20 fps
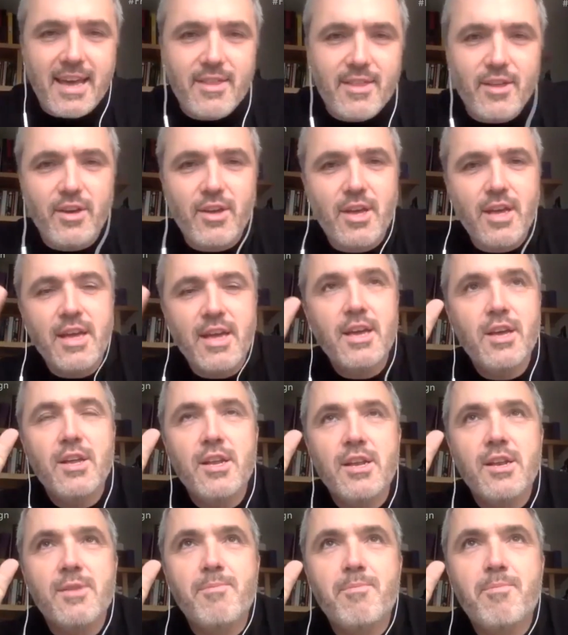that
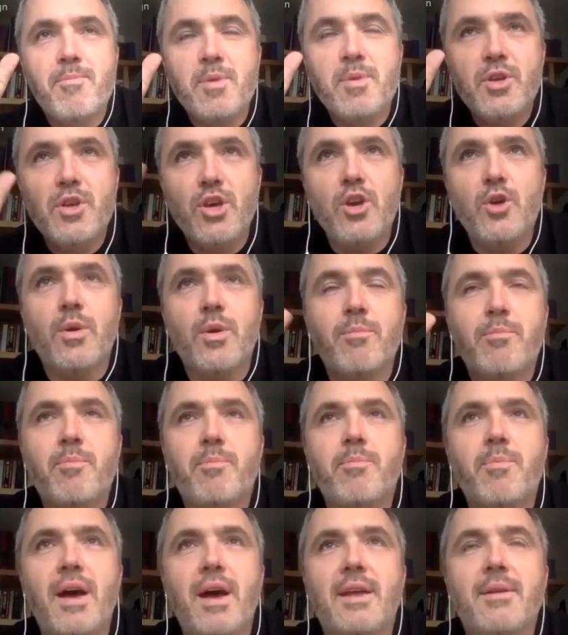you and,
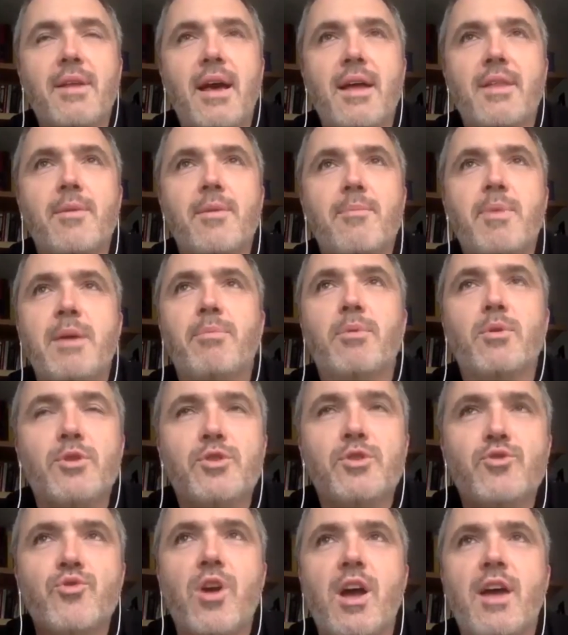and, and the people who are
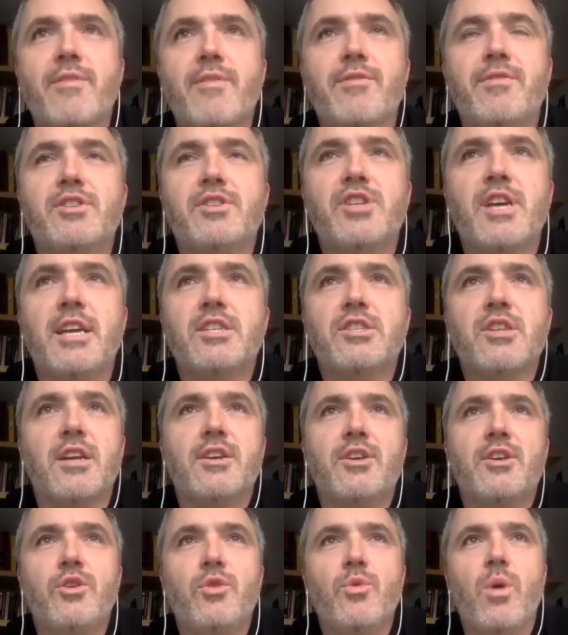driving for change like
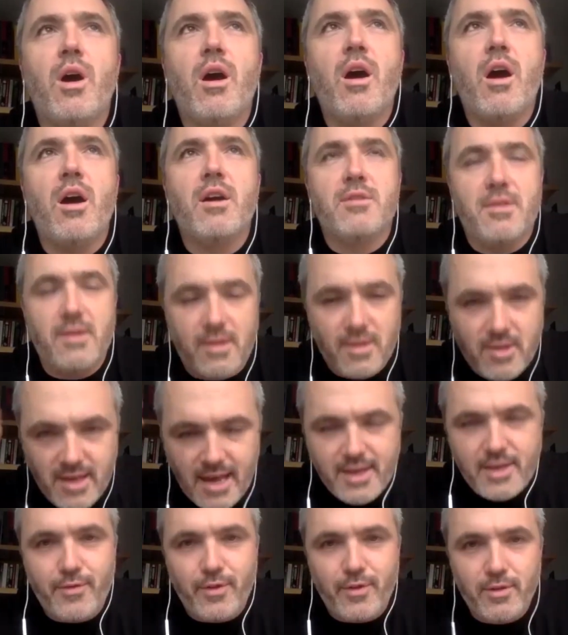you are are
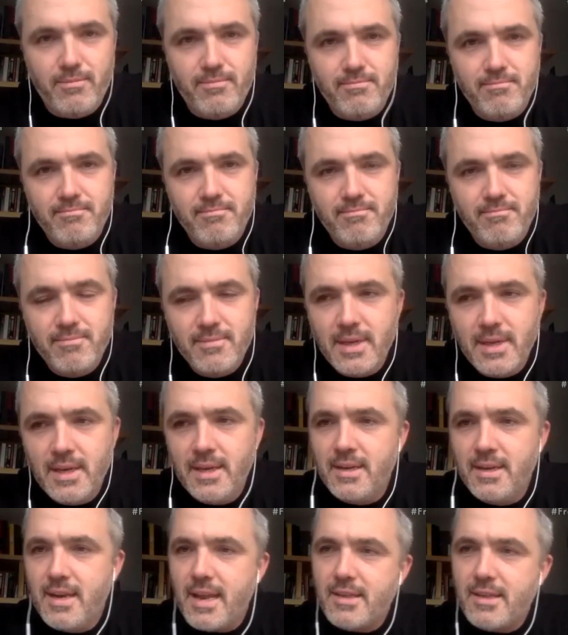successful.
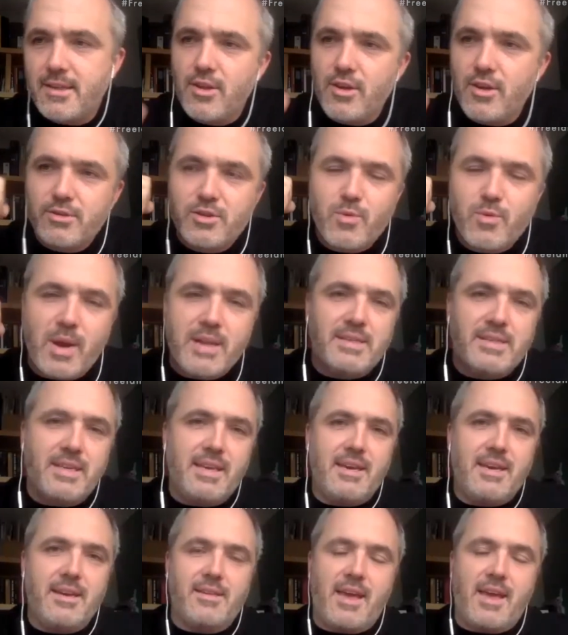Let's look 20
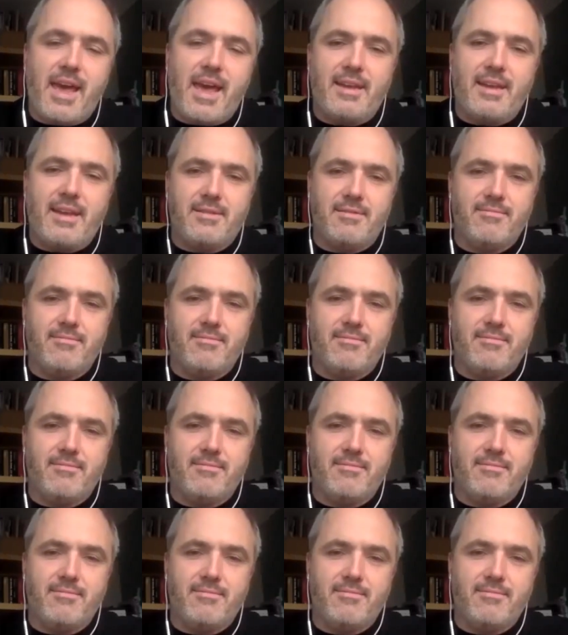years ahead